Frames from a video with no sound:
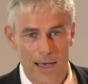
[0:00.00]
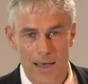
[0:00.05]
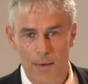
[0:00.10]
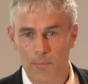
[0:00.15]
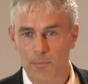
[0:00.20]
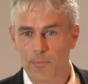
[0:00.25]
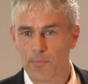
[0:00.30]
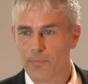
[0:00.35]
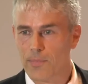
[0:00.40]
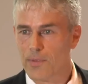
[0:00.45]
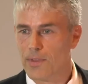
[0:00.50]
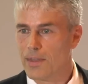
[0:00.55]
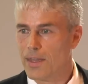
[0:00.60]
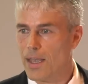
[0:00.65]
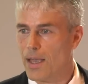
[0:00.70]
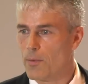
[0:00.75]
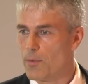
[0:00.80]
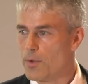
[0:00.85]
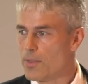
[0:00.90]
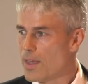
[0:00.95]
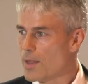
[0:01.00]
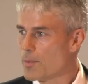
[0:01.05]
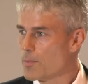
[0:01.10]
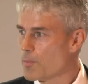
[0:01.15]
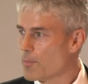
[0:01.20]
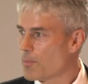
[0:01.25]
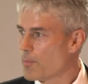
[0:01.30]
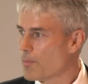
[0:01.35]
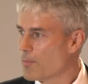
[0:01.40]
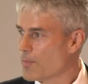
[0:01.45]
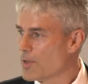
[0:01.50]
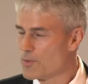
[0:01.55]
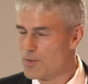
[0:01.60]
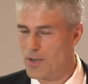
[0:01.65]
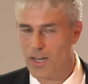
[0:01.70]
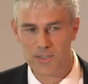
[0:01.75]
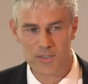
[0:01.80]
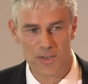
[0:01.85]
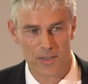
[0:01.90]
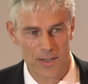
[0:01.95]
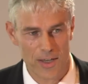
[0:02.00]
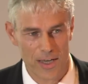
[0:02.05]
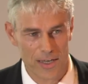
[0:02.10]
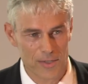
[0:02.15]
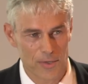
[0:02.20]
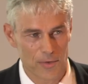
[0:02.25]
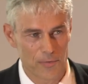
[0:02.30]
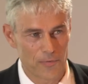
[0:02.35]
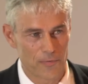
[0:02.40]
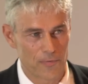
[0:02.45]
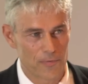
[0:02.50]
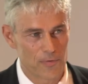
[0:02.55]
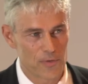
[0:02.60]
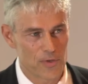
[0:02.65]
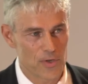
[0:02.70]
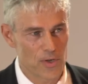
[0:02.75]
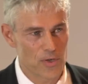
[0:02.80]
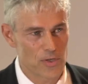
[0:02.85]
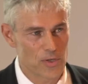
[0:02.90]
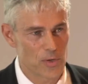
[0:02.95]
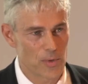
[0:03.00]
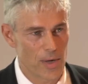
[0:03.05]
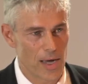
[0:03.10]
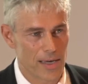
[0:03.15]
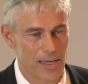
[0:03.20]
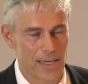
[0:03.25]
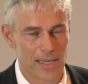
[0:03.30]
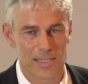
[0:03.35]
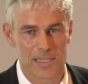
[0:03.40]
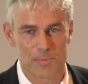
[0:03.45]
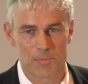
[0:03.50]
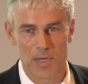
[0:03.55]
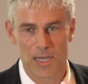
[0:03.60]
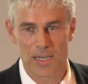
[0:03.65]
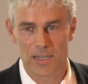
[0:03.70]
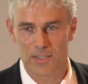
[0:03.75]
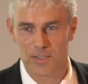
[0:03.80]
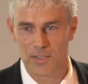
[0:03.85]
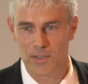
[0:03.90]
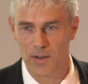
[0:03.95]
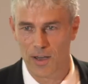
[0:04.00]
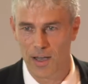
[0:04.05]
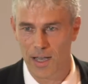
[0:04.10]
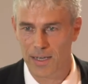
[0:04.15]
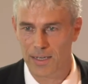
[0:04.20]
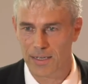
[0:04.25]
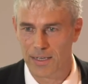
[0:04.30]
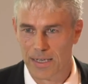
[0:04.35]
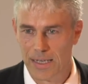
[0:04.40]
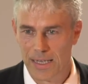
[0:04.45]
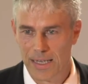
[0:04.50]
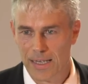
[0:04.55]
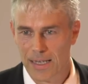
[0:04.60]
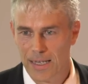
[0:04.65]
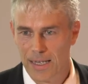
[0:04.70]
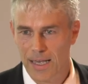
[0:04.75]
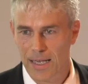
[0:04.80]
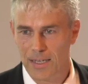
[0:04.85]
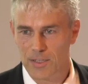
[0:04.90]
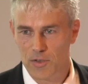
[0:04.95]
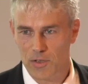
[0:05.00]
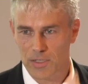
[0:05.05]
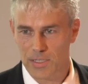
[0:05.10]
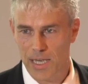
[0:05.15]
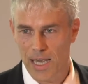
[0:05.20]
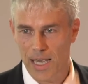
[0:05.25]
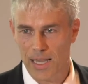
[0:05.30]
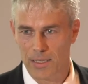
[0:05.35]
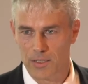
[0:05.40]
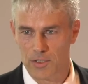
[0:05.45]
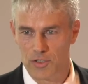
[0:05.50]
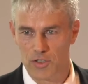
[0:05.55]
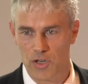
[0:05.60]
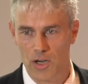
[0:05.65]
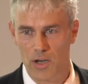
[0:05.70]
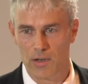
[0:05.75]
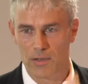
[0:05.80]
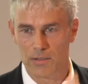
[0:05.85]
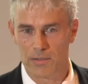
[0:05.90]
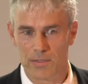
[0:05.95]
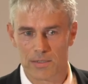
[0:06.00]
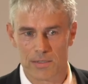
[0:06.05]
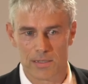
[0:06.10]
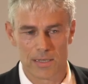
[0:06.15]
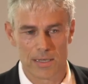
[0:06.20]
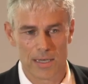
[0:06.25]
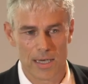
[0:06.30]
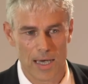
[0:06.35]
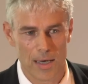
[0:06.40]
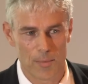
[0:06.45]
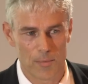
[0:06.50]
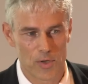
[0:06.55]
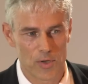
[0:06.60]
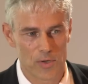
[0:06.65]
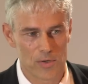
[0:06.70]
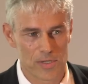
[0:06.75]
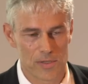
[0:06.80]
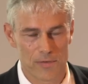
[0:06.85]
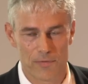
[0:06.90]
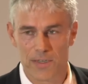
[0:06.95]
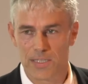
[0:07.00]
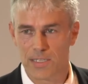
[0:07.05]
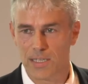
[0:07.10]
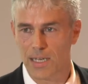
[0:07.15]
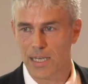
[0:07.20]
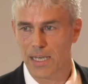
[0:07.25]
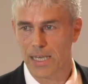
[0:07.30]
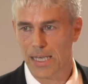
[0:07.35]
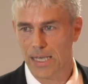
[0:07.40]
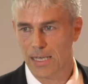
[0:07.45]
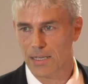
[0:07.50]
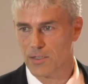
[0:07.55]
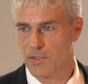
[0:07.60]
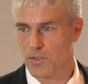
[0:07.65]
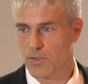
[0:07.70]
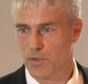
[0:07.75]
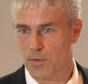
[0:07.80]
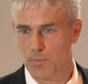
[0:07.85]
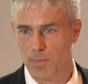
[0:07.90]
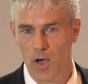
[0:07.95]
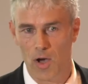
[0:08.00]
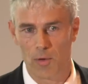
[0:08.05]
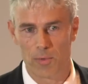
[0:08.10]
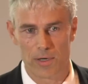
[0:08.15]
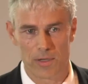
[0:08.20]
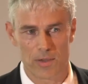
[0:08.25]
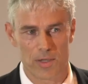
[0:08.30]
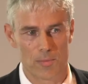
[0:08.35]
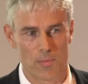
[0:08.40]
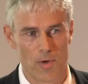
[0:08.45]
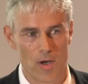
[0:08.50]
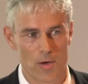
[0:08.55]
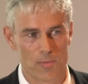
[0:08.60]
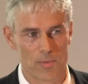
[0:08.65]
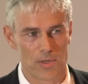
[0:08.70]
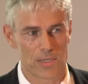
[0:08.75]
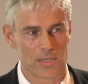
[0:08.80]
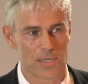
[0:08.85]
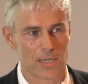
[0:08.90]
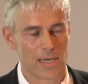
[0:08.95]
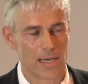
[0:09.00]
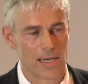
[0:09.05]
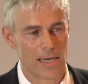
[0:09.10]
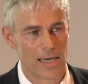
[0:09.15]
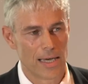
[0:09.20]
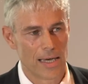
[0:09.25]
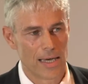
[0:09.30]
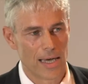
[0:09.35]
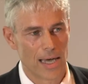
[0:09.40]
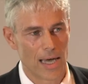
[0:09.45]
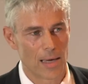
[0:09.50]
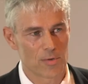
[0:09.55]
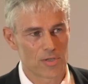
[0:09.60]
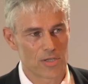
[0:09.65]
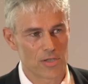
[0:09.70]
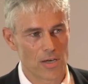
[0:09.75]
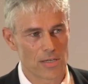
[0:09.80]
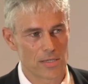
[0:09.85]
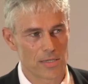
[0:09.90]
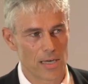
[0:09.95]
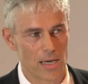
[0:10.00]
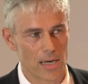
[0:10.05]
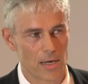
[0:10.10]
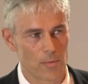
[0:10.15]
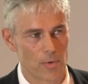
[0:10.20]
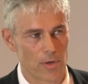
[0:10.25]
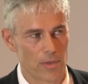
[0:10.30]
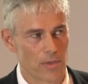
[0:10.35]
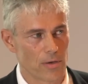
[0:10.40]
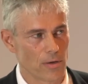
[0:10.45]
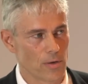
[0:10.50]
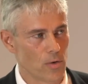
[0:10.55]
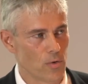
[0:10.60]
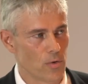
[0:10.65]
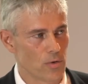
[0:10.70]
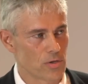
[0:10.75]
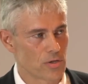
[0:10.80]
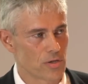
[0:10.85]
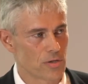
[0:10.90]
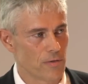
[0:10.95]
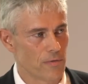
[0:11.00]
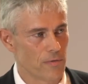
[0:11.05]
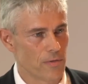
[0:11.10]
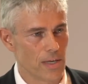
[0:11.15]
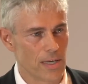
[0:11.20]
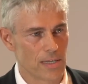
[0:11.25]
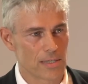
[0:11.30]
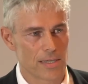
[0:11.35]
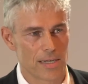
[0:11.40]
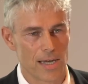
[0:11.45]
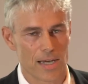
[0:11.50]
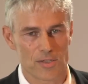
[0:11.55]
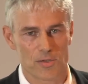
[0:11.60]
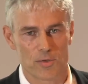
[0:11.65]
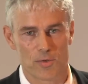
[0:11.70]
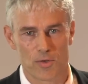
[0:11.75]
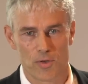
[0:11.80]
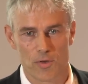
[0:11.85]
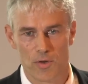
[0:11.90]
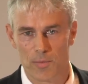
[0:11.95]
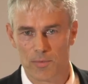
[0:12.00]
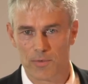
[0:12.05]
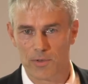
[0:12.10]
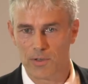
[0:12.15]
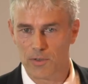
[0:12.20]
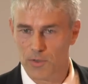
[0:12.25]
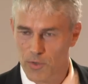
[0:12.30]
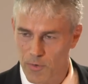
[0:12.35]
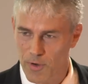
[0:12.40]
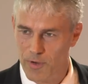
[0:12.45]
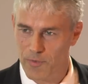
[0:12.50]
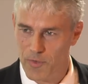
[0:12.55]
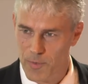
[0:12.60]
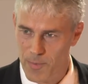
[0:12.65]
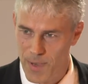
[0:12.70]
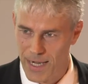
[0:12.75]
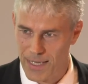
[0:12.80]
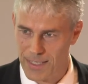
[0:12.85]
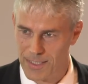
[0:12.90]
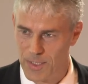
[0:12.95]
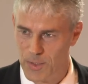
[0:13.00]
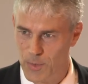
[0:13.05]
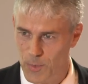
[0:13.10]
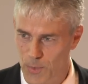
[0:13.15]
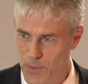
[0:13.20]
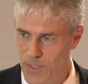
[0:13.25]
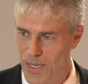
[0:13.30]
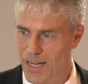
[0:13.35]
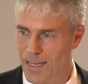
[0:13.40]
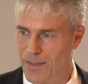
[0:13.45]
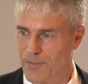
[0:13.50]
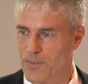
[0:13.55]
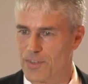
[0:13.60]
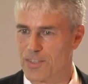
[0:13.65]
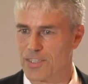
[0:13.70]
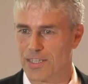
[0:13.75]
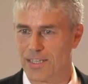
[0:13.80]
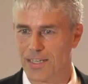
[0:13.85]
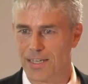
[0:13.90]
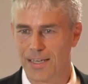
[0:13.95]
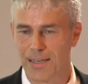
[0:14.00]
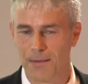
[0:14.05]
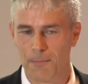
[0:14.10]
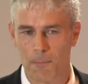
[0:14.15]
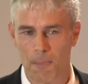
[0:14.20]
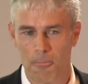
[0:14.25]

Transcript: Now, with that introduction, I'd like to turn to our guest speaker tonight, Dr. Allan Jones, who's a visitor here to Melbourne at the moment, associated with the launch of the International Neuroinformatics Coordinating Facility.